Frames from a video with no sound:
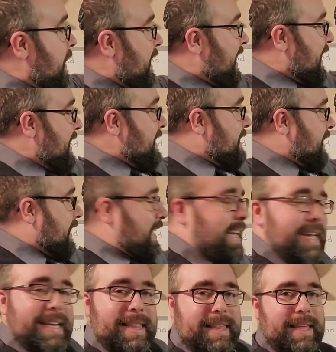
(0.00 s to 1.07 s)
into the
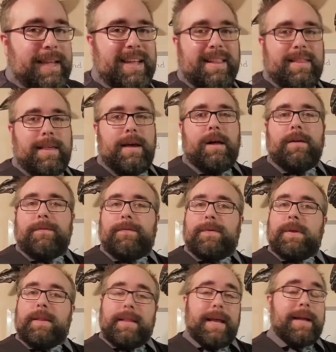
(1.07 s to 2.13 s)
heatsink itself.
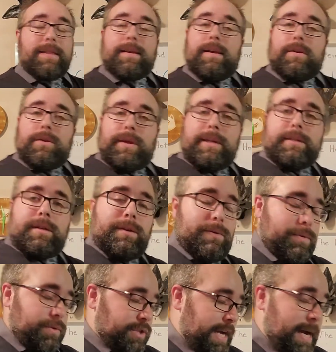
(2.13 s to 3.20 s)
And that's going to lead
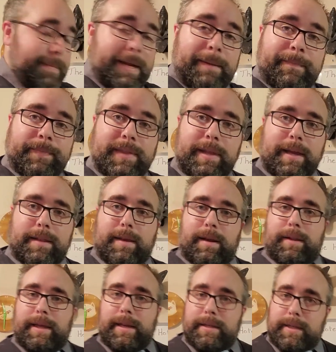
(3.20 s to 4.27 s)
to jamming, that's going to
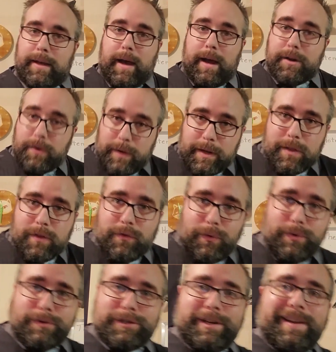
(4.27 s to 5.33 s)
lead to under
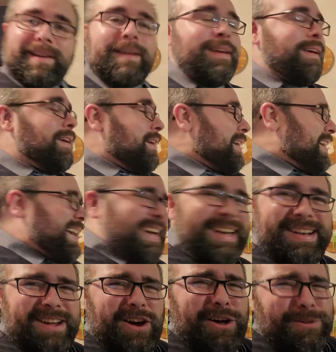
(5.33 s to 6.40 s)
extrusion, and
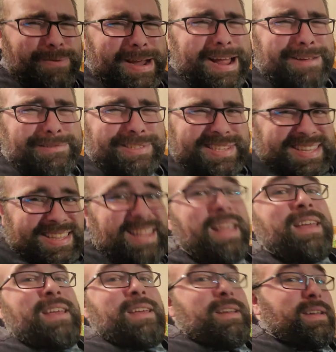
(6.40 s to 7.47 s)
all around just
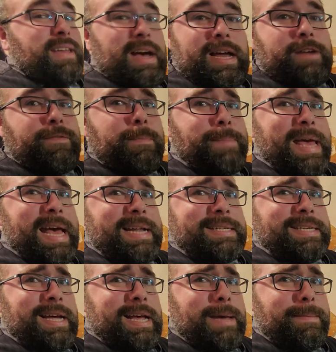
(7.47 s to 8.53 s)
kind of a bad
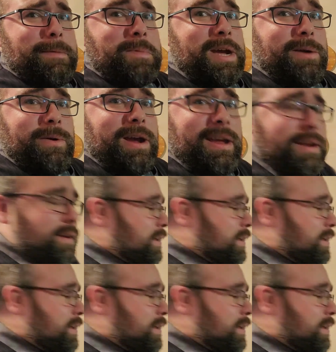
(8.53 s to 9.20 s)
time, am I right?